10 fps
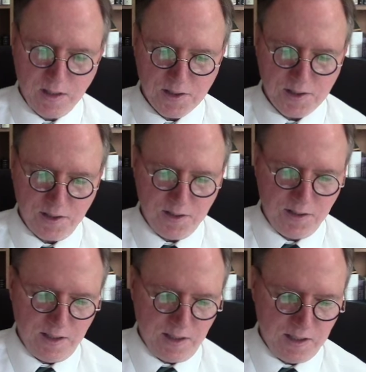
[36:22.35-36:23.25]
Certain
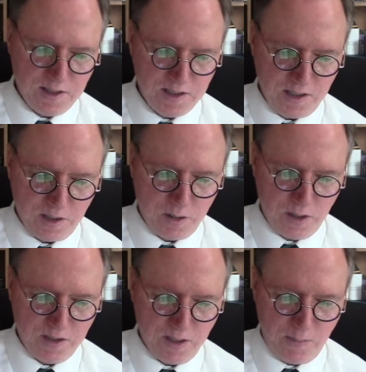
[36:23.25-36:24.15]
things,
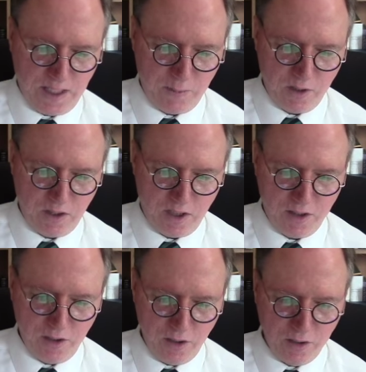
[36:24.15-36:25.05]
according to the Bible,
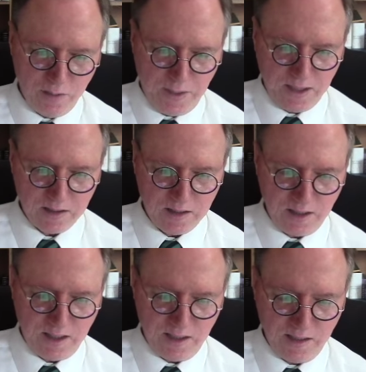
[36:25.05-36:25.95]
are known about
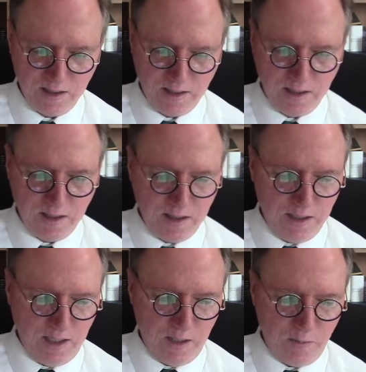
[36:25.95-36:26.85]
God,
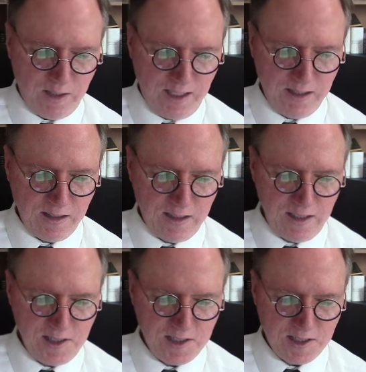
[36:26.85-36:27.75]
and without
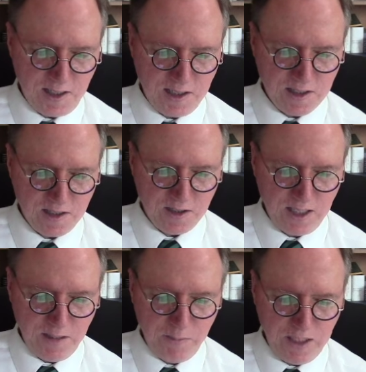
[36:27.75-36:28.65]
these things there
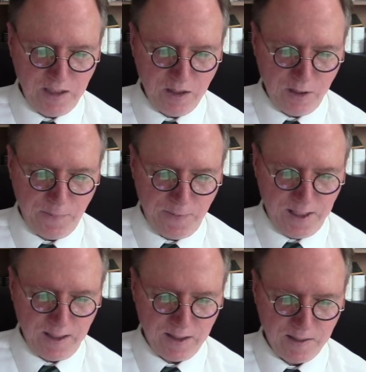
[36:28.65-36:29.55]
can be no
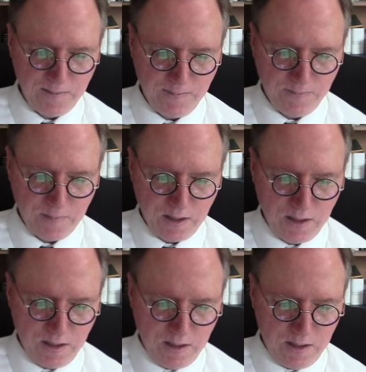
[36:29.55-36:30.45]
faith.
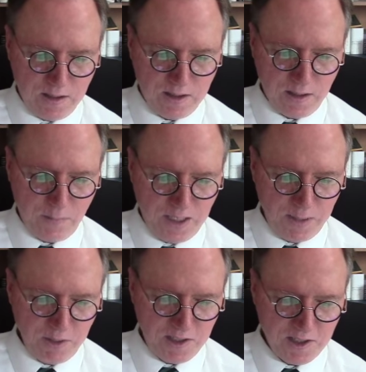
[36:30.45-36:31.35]
To the
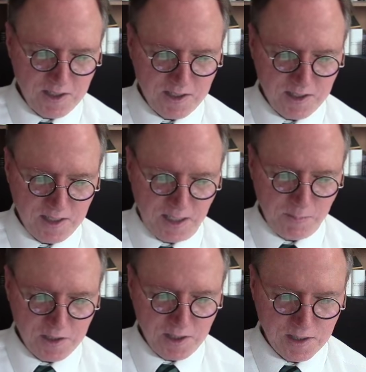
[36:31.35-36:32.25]
pragmatist
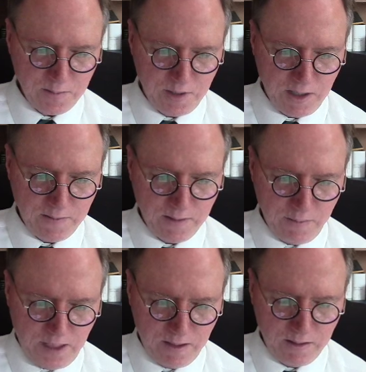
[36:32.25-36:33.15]
skepticism of the
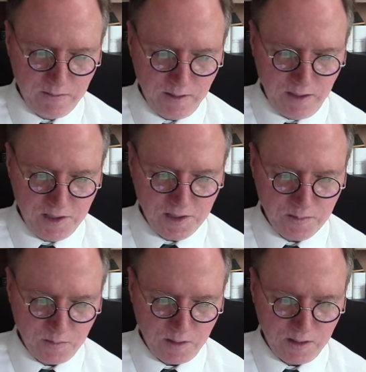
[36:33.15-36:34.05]
modern religious
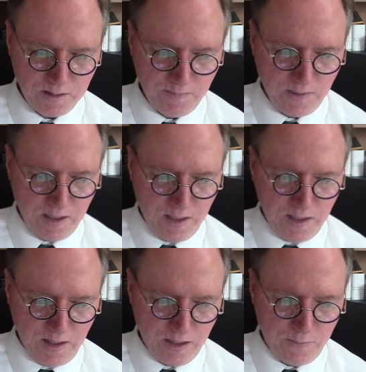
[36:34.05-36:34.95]
world,
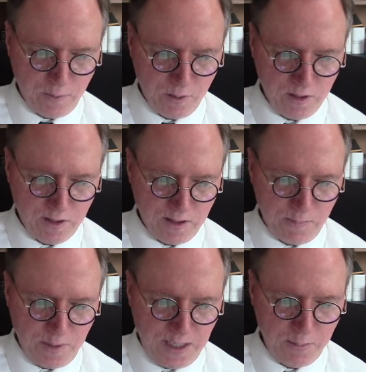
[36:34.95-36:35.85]
therefore, the
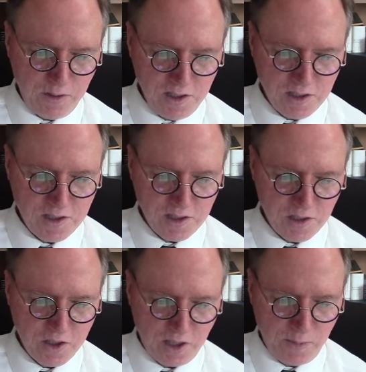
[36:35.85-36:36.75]
Bible is
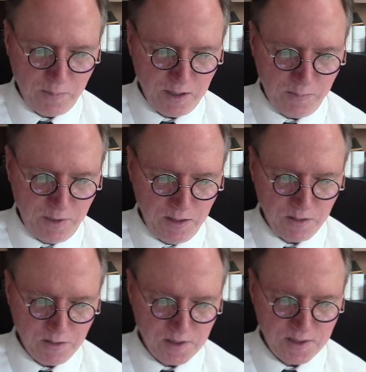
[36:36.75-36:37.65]
sharply
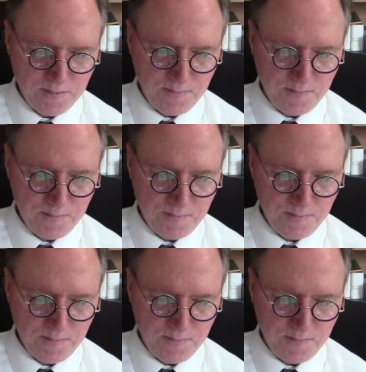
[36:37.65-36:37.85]
opposed.